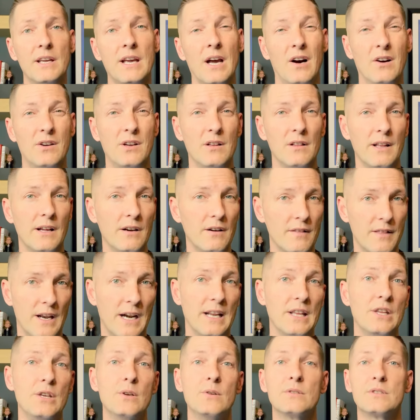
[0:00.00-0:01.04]
calculator that
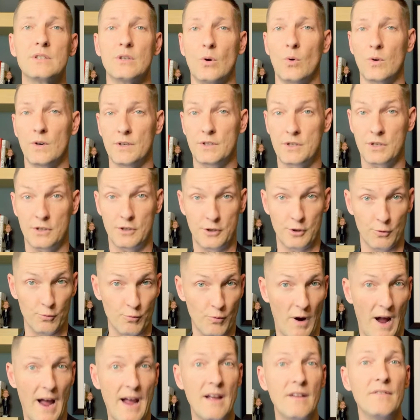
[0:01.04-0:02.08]
I used in order to
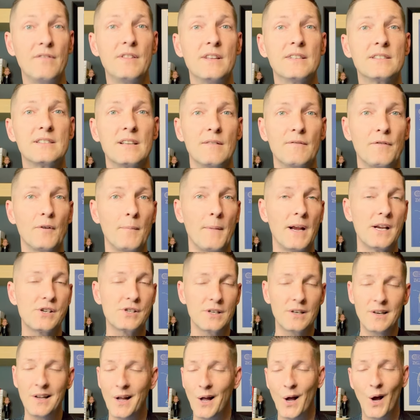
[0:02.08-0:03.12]
derive this
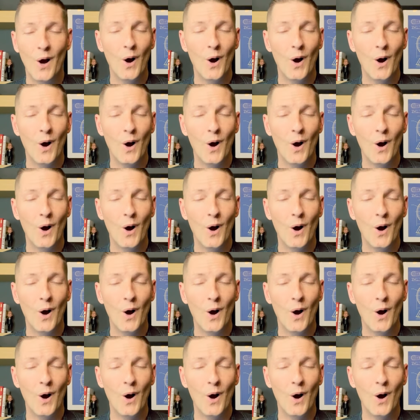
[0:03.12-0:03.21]
information.